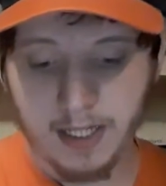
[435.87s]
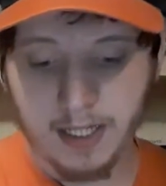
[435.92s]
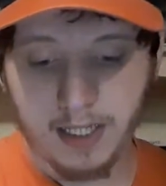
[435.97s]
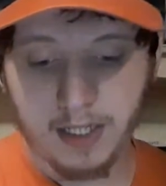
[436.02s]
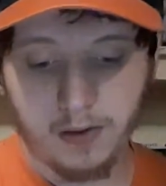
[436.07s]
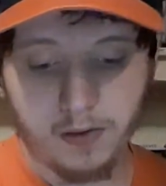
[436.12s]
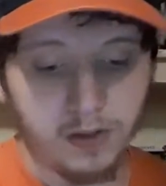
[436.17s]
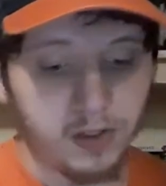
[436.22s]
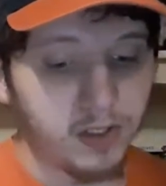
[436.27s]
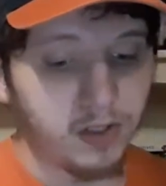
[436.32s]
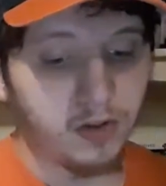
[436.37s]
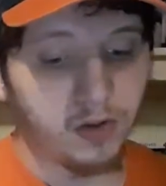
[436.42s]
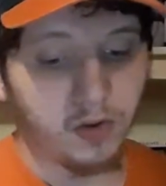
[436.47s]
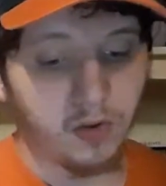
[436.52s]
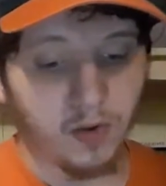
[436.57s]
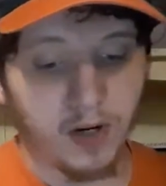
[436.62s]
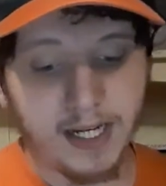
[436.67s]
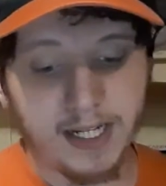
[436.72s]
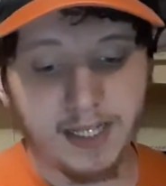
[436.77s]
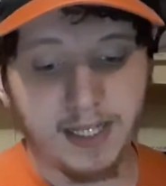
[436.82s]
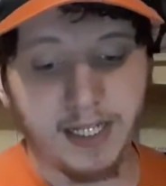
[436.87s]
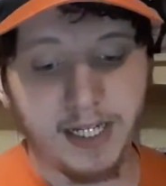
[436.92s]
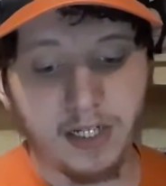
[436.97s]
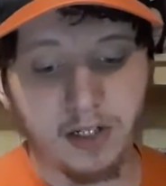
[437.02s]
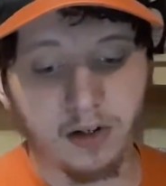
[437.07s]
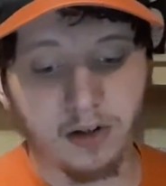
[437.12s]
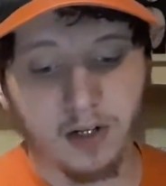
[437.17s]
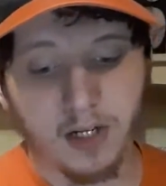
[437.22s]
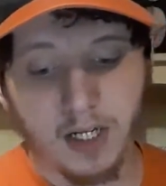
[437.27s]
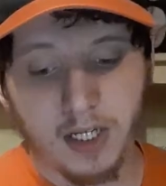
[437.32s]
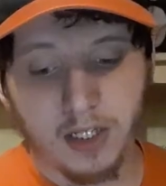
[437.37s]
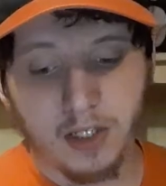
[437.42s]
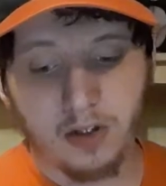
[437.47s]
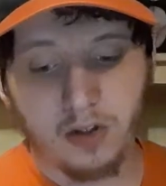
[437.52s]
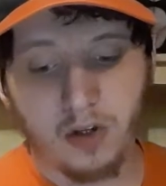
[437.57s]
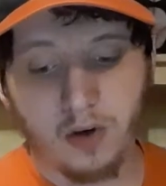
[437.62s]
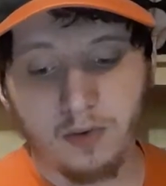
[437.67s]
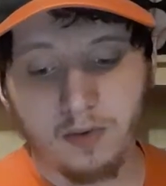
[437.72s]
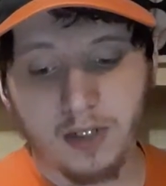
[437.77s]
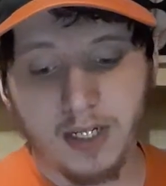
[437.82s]
He was a great leader. You
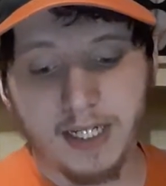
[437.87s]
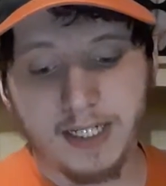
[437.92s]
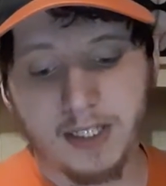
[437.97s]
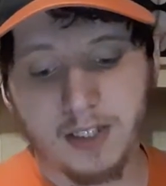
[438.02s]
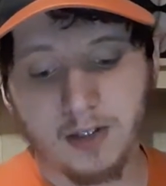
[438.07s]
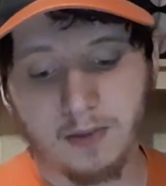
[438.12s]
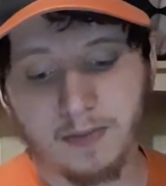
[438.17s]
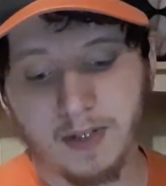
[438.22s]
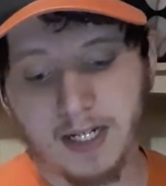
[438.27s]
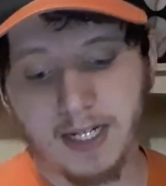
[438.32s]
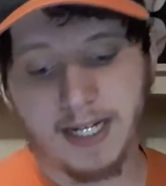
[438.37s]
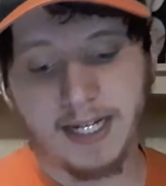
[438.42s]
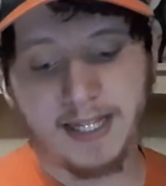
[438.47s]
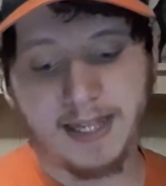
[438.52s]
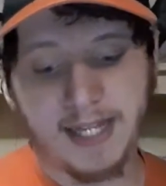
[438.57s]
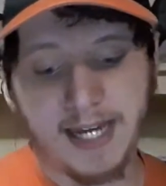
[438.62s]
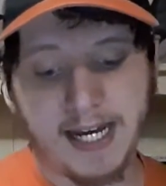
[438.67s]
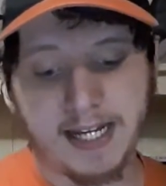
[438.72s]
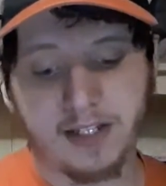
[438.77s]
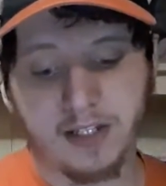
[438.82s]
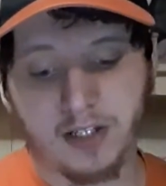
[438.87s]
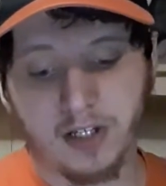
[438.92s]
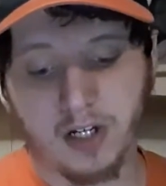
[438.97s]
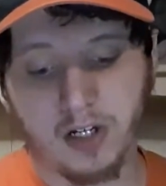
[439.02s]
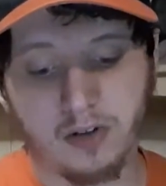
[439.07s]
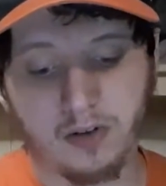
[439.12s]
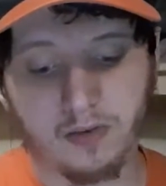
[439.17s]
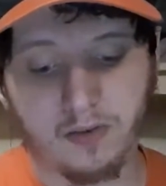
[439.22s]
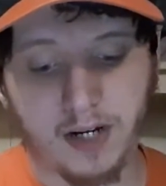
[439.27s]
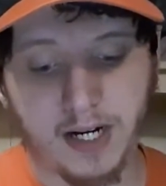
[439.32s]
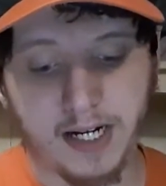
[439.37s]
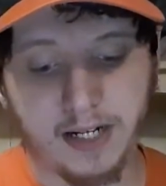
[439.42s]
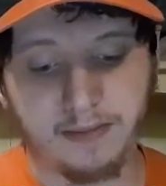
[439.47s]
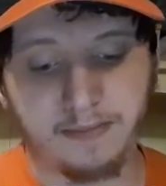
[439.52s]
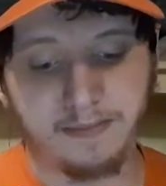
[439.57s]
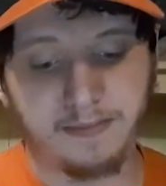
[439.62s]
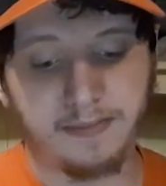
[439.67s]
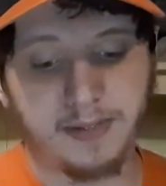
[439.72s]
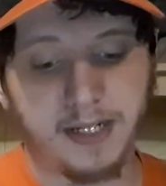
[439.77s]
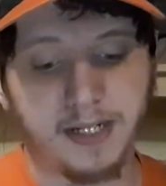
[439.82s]
don't let someone like that go.
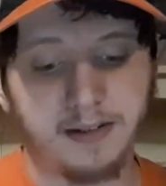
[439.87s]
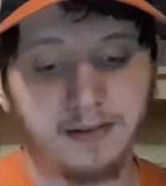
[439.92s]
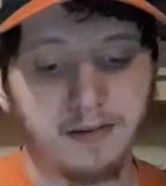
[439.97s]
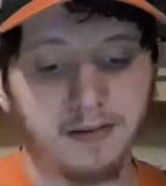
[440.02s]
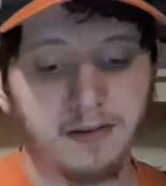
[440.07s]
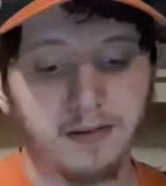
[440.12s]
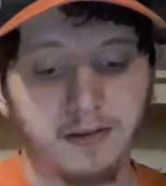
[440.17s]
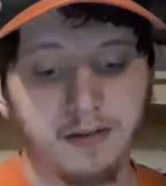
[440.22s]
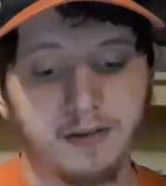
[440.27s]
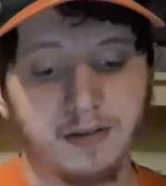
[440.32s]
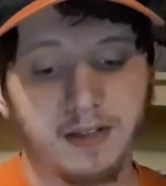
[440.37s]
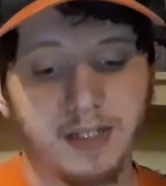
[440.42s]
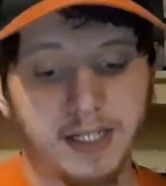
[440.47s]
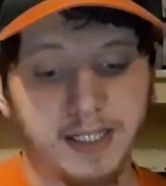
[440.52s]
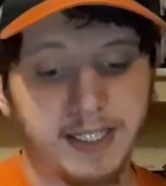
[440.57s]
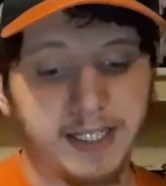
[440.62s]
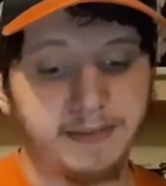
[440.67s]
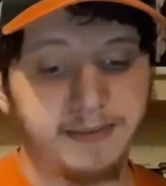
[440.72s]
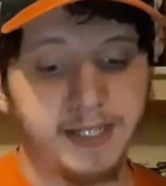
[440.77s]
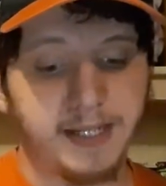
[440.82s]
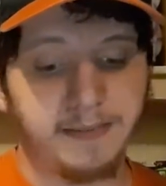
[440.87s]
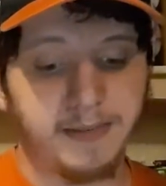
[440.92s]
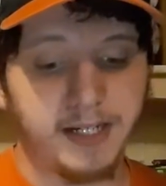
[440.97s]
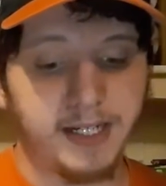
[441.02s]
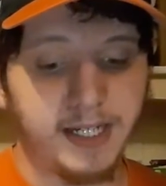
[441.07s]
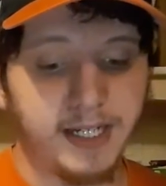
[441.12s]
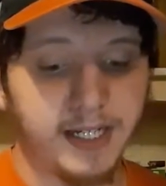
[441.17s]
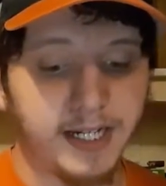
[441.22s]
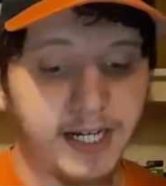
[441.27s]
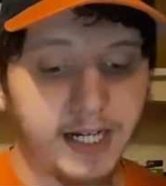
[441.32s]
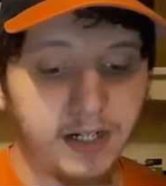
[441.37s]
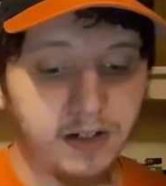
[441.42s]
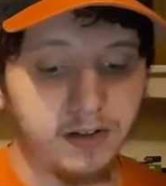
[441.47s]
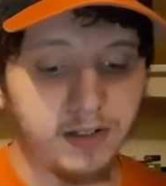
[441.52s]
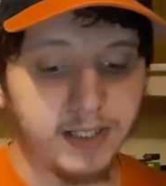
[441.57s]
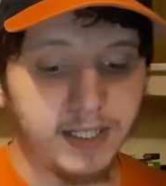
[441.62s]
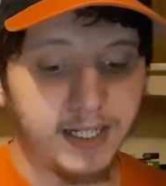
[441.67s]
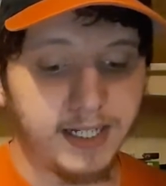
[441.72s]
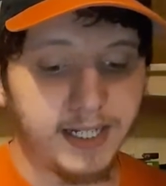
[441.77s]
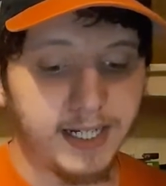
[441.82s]
But at the same time, again, I
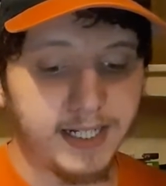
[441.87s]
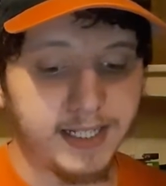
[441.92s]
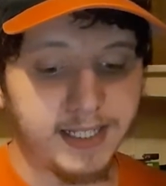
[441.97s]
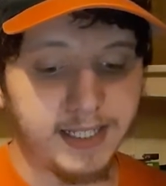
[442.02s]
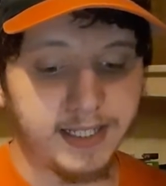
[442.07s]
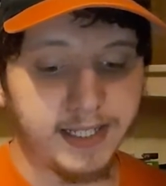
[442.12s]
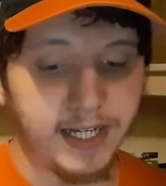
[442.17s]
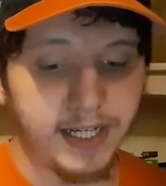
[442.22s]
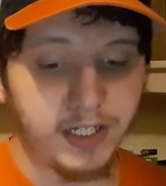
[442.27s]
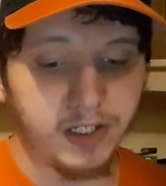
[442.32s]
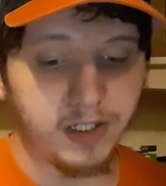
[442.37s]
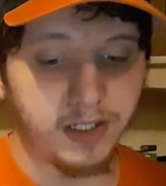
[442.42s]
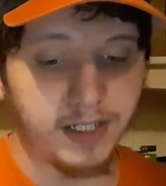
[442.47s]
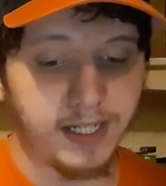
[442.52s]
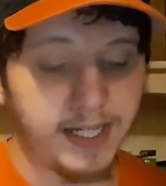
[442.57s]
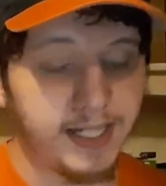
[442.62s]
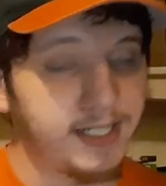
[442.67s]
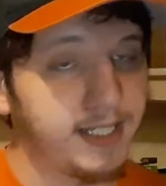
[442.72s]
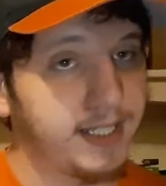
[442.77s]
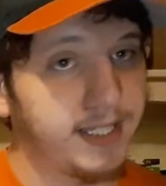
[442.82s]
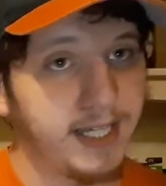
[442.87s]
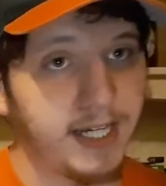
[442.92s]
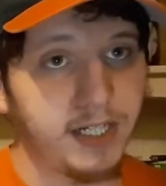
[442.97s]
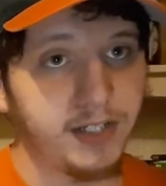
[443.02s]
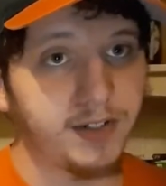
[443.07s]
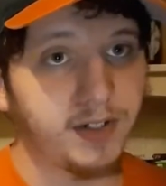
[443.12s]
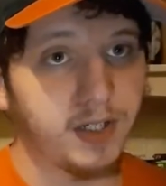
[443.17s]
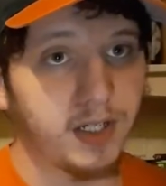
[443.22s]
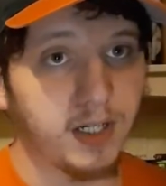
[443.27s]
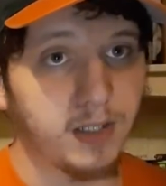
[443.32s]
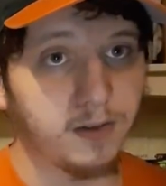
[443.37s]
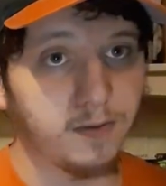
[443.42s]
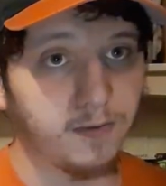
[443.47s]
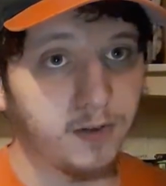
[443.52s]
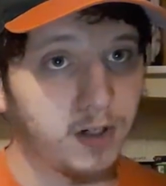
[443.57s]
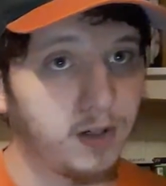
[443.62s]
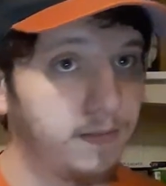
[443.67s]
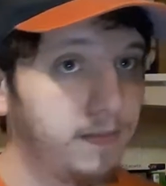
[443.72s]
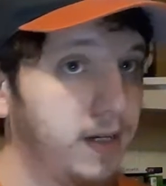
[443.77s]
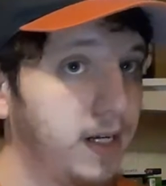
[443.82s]
understand the hesitation. The hesitation comes
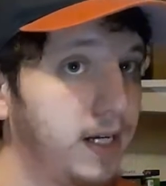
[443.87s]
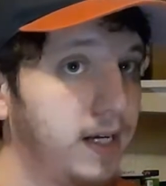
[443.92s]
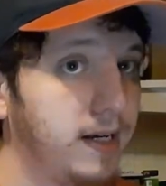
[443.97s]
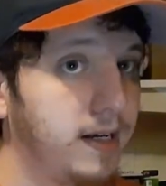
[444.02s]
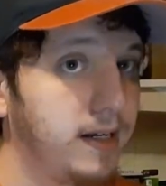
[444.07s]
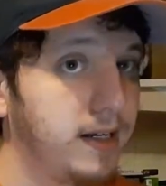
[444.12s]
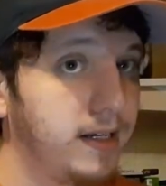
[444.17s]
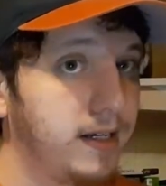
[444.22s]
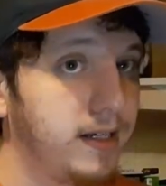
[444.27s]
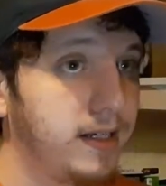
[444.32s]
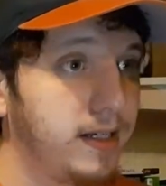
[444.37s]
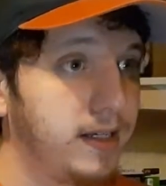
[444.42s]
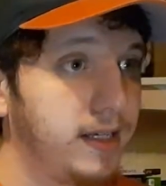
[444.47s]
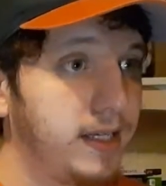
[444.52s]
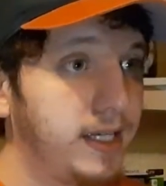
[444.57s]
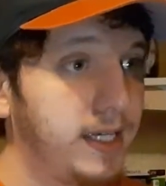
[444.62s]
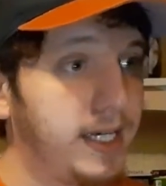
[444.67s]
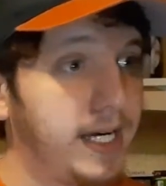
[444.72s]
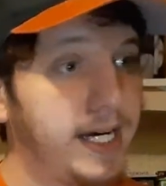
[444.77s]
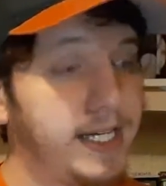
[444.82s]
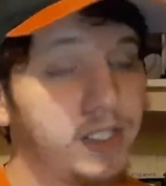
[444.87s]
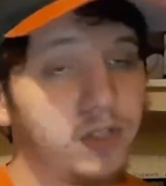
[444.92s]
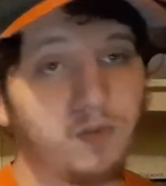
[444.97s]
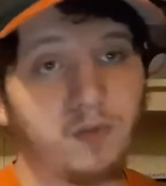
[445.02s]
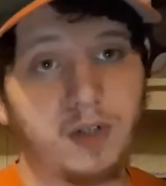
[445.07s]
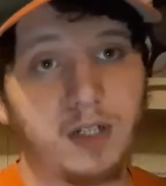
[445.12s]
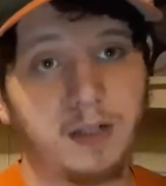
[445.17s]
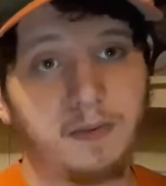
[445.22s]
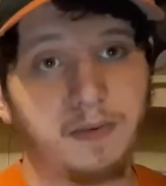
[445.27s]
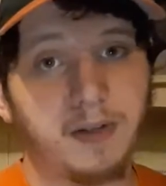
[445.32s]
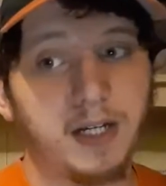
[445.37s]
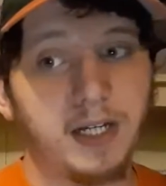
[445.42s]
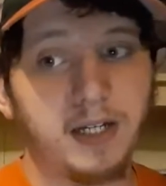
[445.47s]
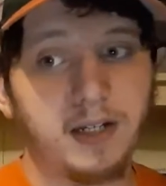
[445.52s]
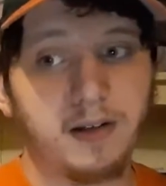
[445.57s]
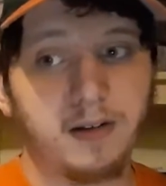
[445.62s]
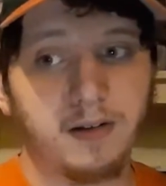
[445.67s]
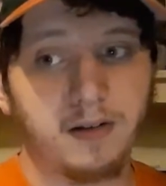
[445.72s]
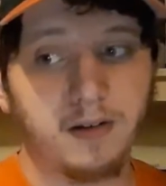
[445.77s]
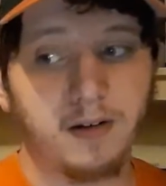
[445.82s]
from he hasn't really
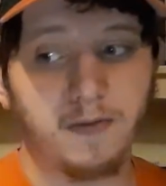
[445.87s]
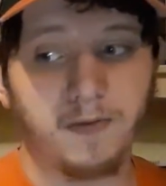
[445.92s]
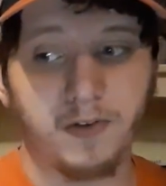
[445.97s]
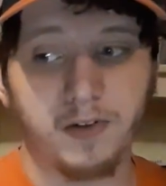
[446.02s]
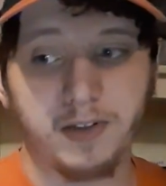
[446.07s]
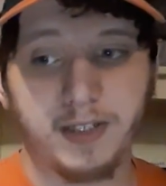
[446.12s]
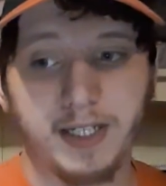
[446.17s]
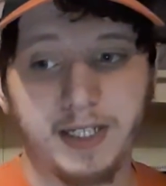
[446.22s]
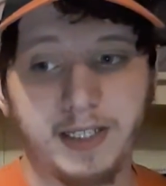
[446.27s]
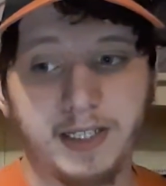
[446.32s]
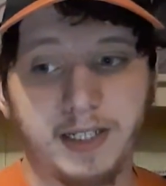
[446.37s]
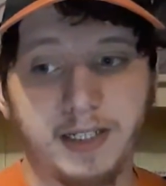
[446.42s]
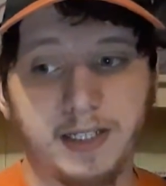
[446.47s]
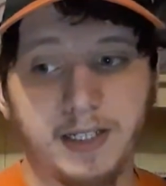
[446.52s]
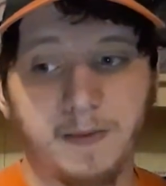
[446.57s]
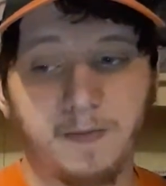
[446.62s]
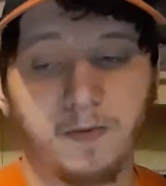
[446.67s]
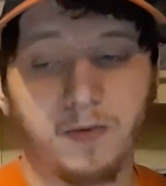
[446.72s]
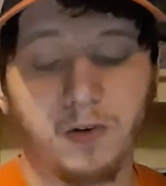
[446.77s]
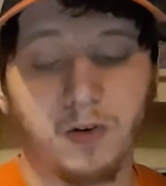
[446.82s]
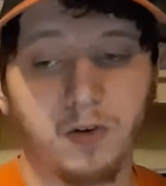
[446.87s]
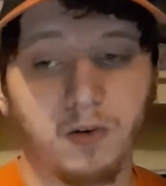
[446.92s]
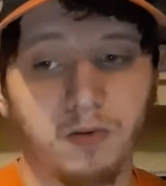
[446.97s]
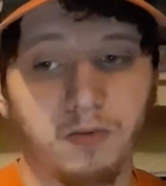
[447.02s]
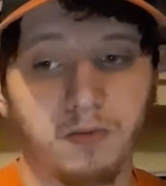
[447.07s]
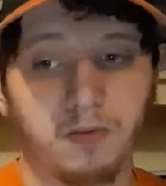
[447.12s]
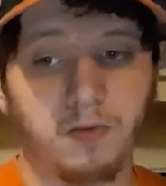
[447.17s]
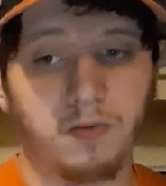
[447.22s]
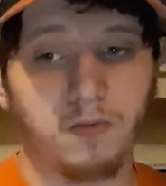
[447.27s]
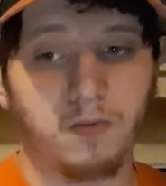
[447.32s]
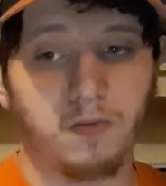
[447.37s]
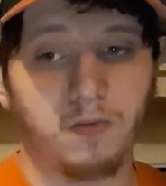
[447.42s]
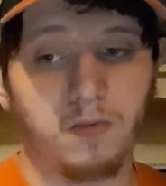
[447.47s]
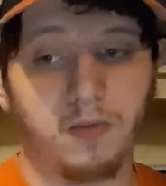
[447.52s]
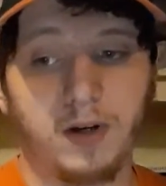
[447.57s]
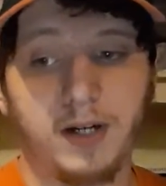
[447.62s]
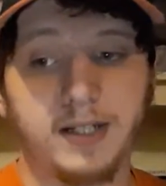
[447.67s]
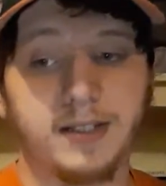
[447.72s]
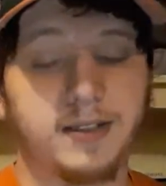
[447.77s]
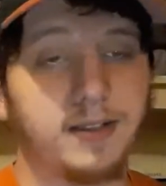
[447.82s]
played a full season except for
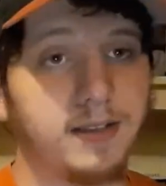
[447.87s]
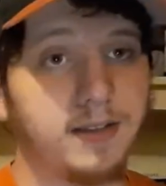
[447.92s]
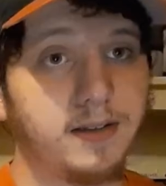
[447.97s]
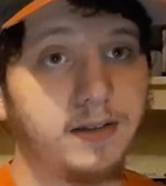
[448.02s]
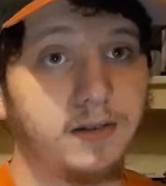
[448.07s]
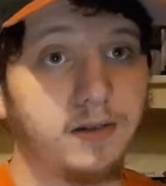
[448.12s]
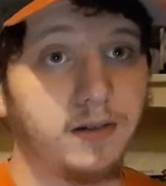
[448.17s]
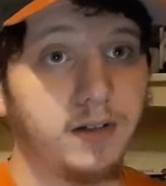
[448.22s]
once.